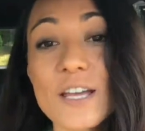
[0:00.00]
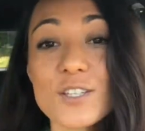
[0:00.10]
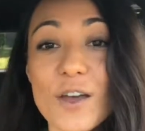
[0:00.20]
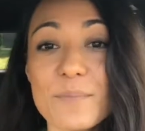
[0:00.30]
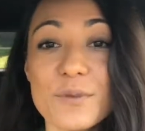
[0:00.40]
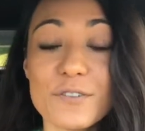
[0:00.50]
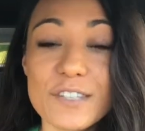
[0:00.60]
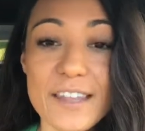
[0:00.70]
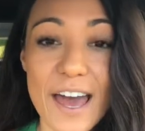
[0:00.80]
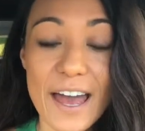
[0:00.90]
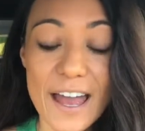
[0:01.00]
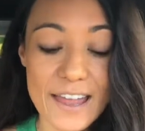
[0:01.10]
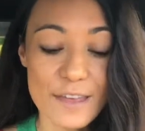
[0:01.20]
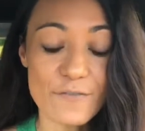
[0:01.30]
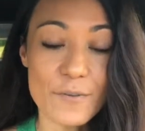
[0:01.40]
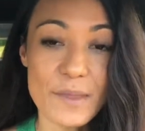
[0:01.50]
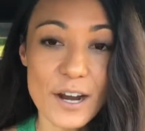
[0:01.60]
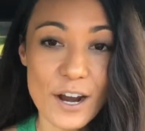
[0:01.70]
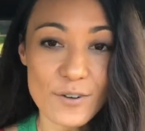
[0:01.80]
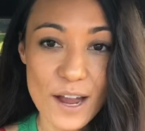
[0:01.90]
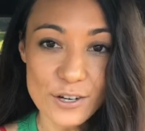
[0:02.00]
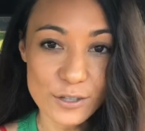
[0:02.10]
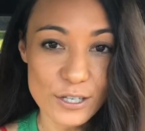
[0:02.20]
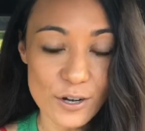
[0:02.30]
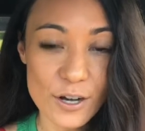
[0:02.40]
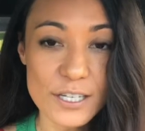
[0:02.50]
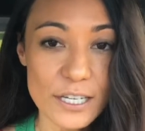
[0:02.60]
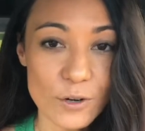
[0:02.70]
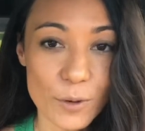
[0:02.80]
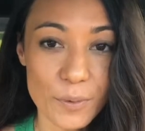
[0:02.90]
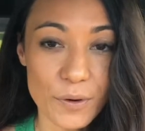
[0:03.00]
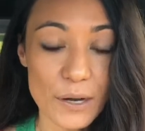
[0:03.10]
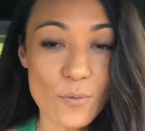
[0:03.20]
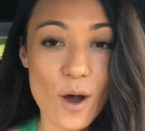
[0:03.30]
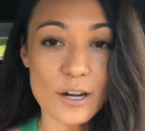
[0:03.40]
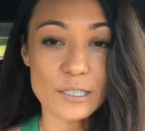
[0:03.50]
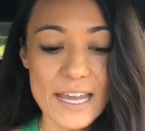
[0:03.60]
So I moved to that, and then from there I gradually started to incorporate water.